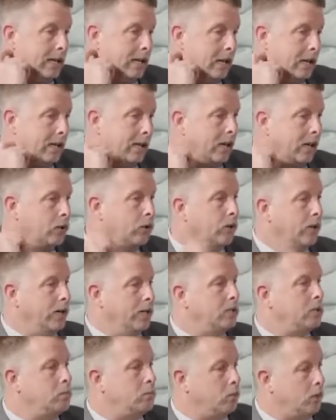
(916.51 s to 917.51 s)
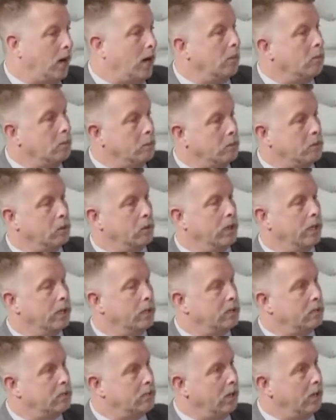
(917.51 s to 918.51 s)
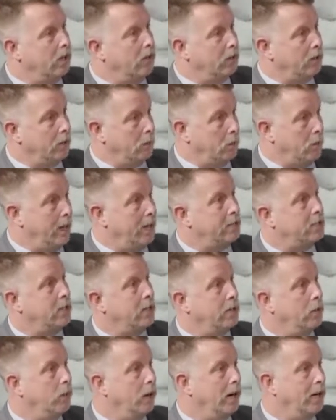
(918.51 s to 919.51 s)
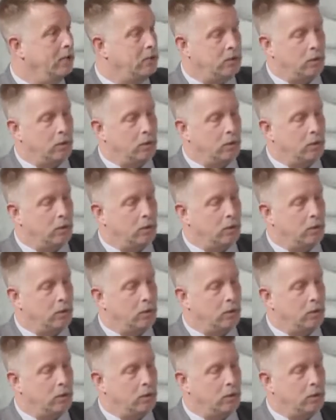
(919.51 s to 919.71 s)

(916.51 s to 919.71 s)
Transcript: That creates problems with us capacity-wise.